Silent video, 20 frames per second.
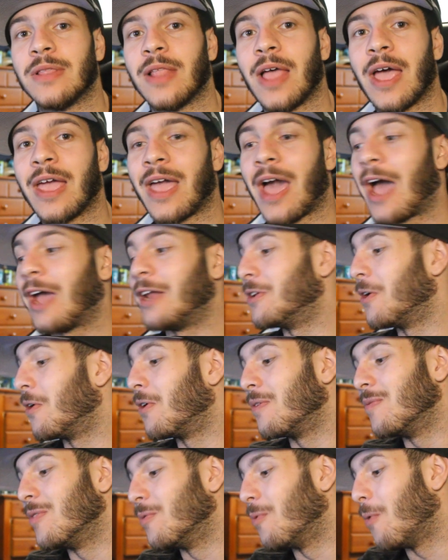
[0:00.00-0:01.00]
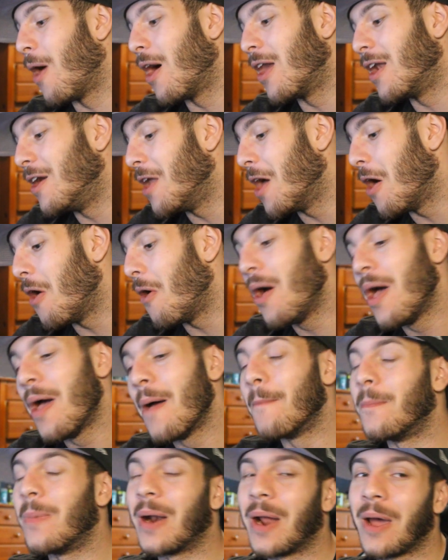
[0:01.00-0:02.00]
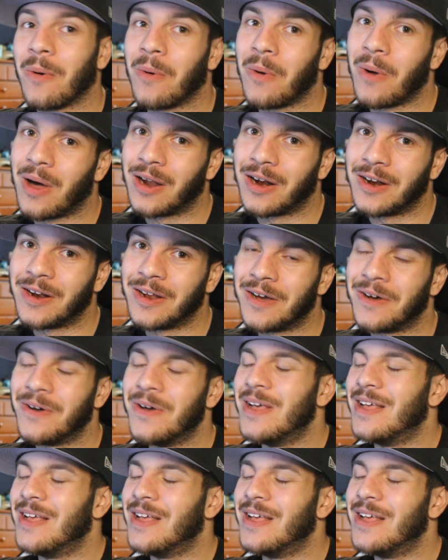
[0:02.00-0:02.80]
Like, I don't even want to know, but I want to know.